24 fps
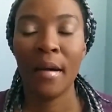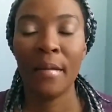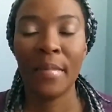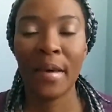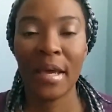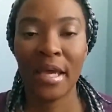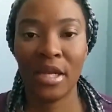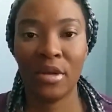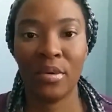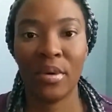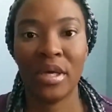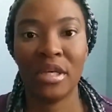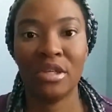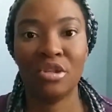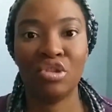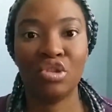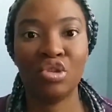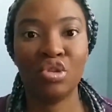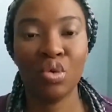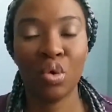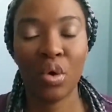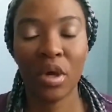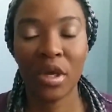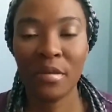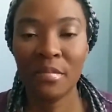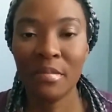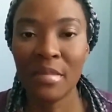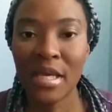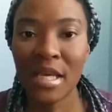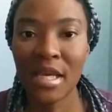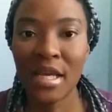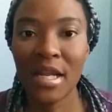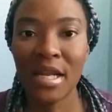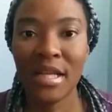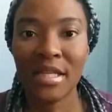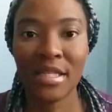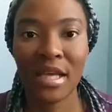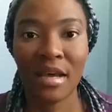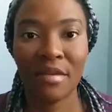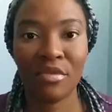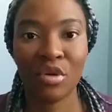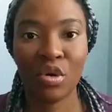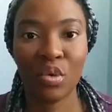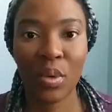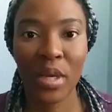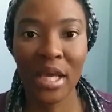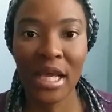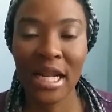But anyways, join me, let's have
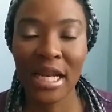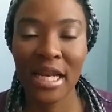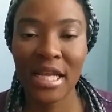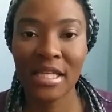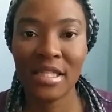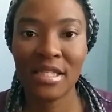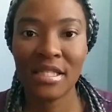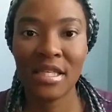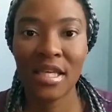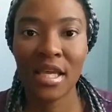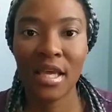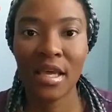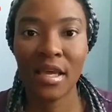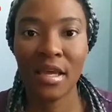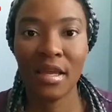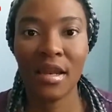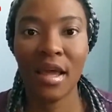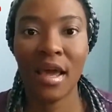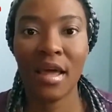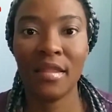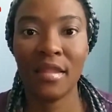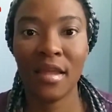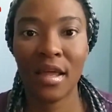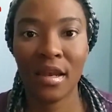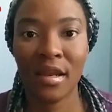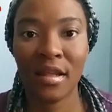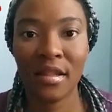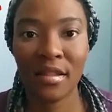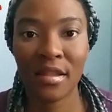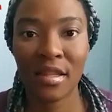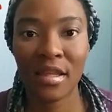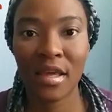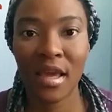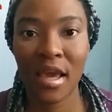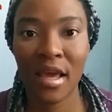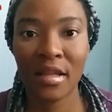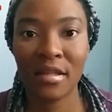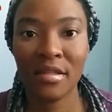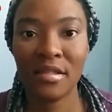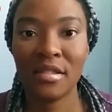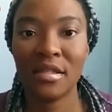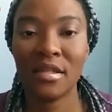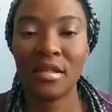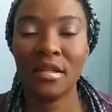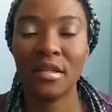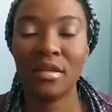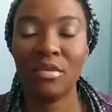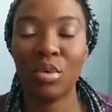a quick listen, and then at the end,